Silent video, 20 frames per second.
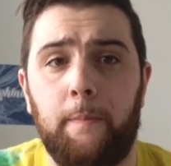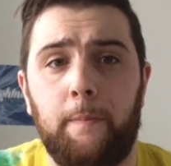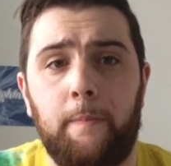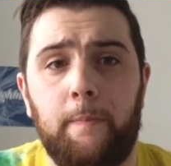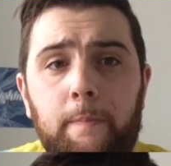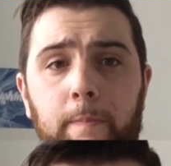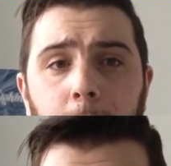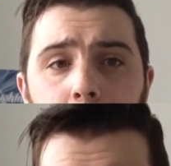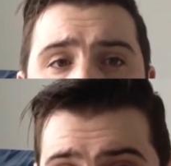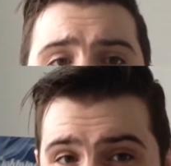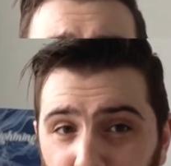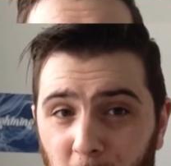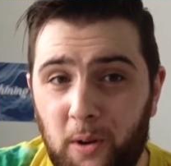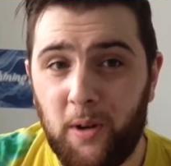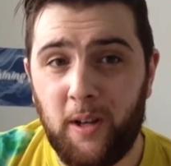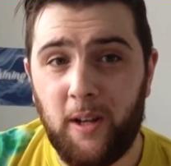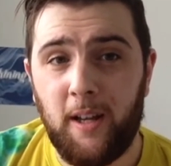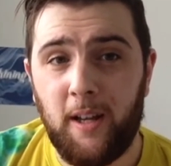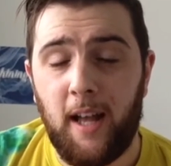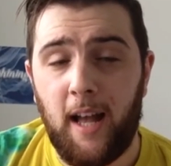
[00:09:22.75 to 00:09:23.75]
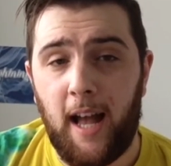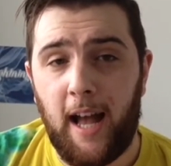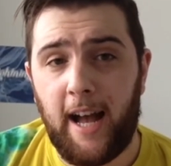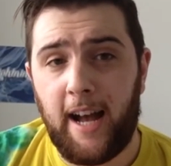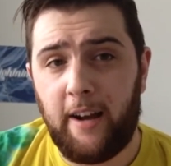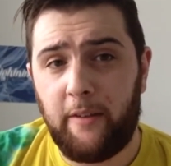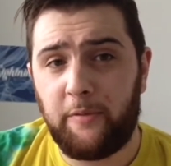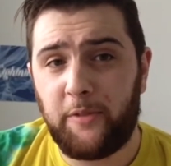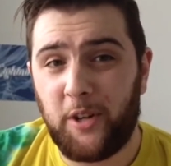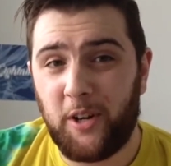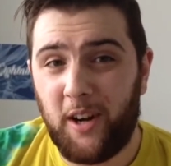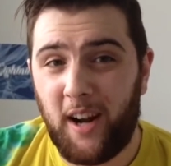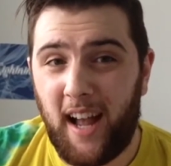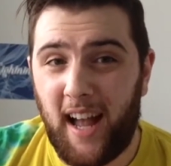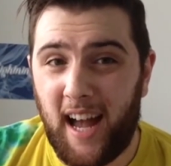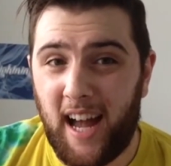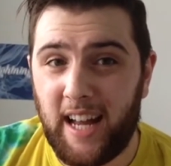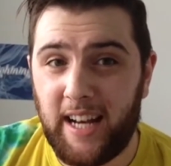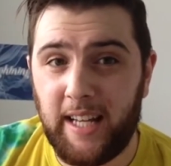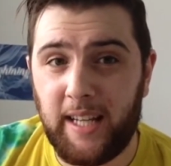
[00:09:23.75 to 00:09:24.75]
So, after
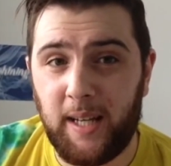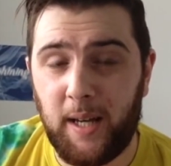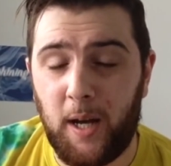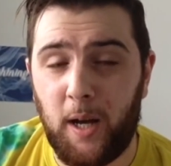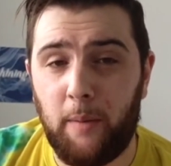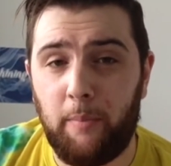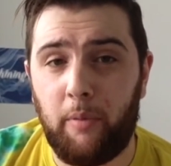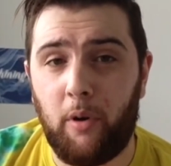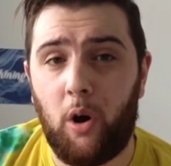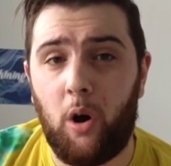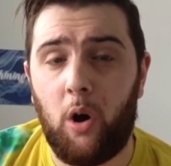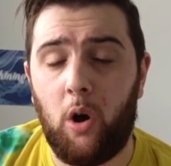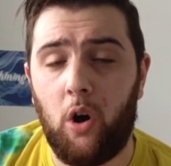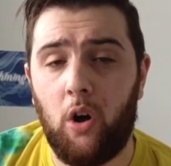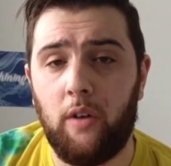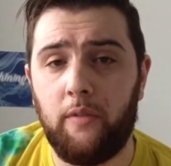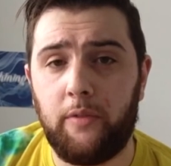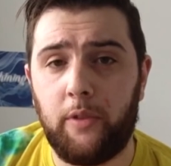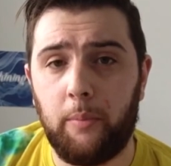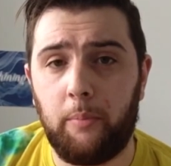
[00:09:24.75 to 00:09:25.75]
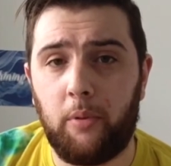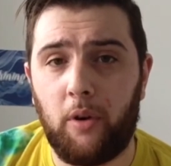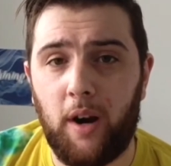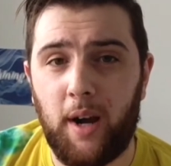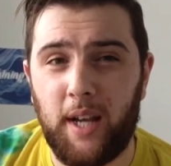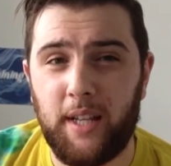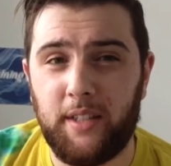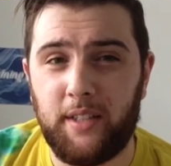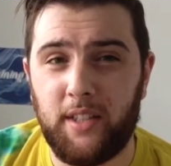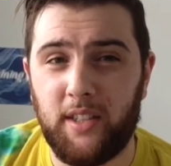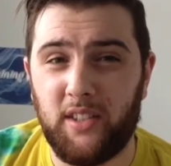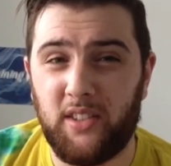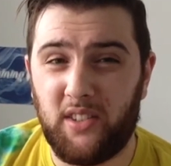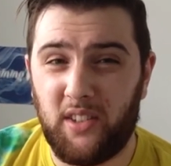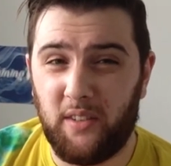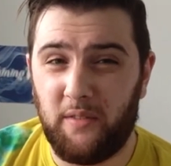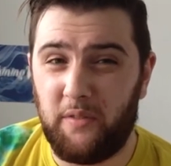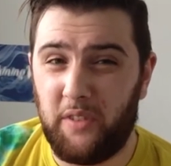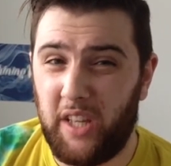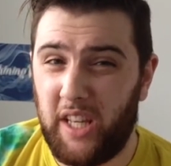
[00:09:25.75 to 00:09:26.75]
adding up all of the prices
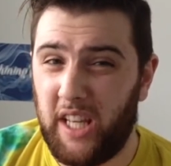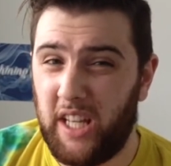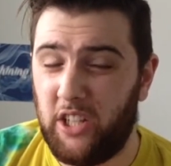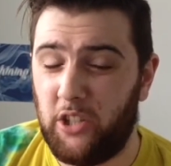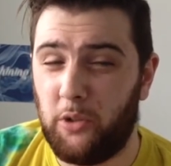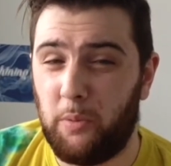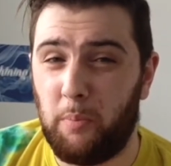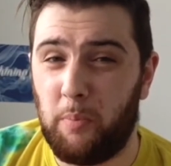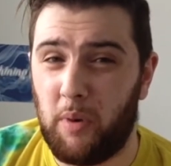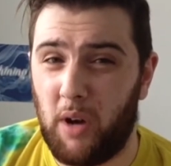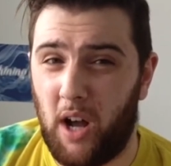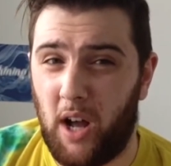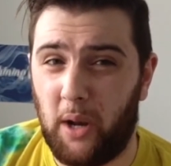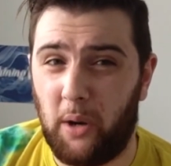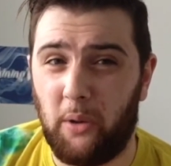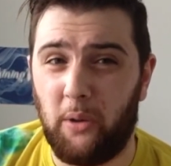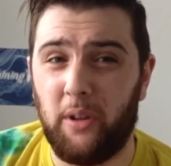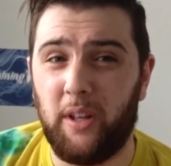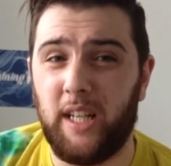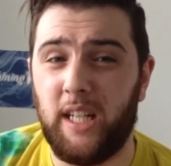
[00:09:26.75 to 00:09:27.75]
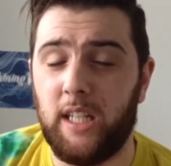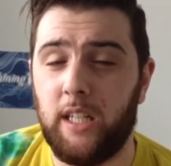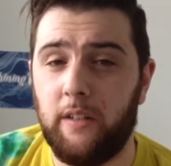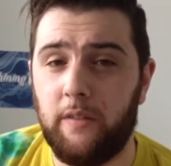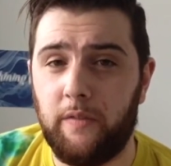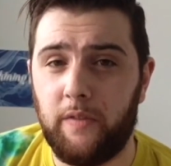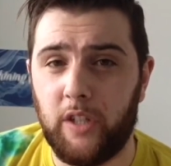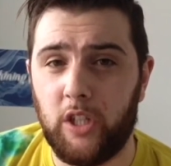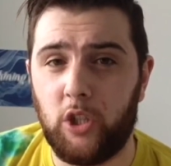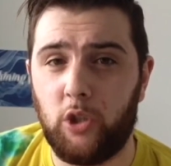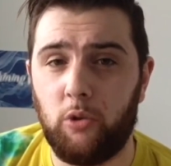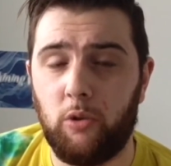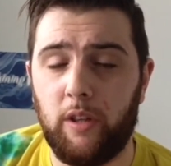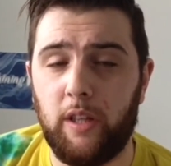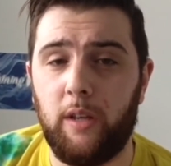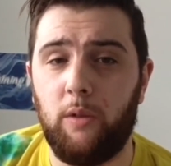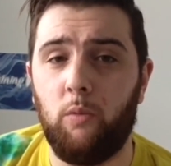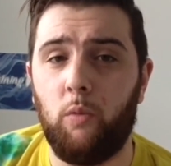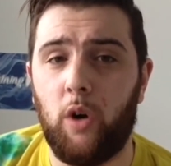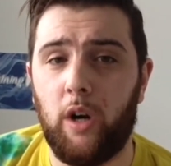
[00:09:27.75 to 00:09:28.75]
of each bottle
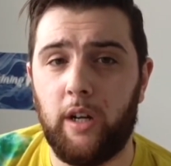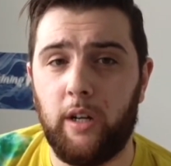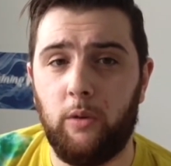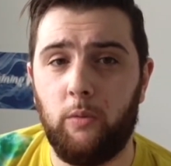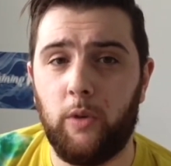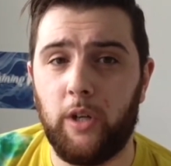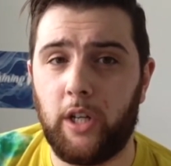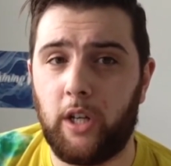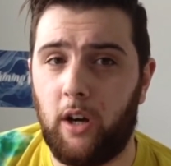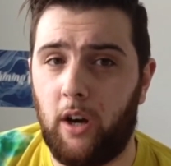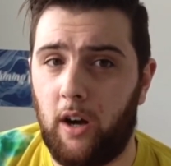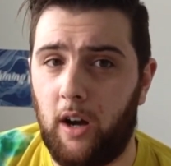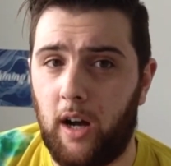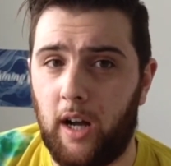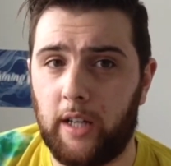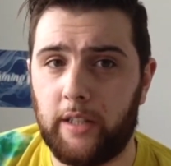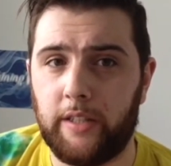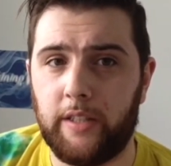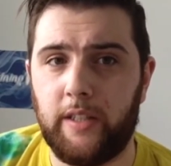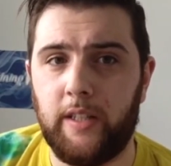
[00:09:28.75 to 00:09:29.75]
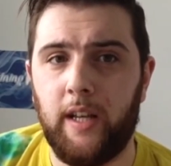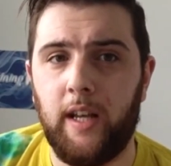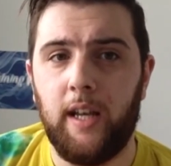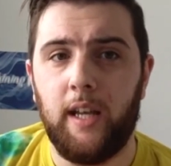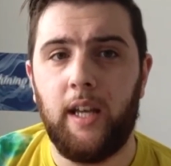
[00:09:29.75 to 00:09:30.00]
individually, what it would cost,